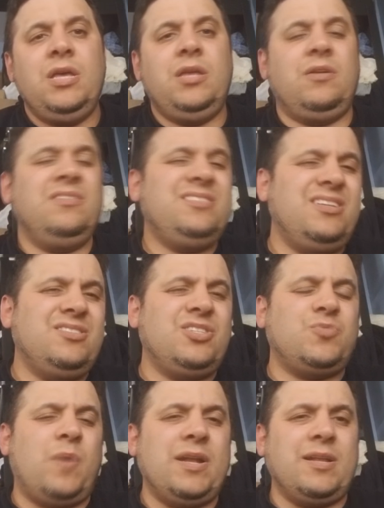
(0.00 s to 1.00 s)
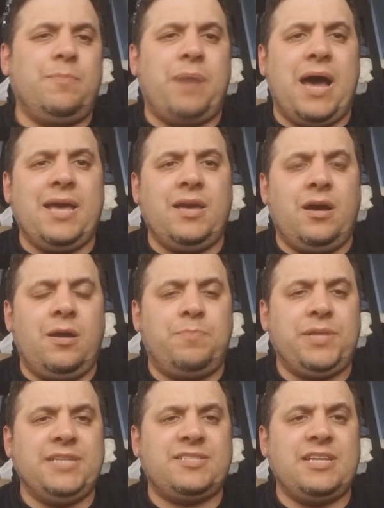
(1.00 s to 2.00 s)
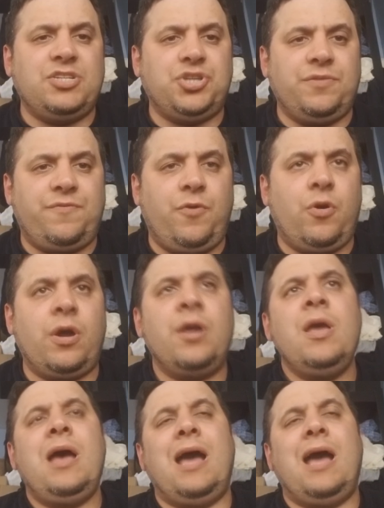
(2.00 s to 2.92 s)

you know, just, just wanting to buy a uh, PlayStation 4,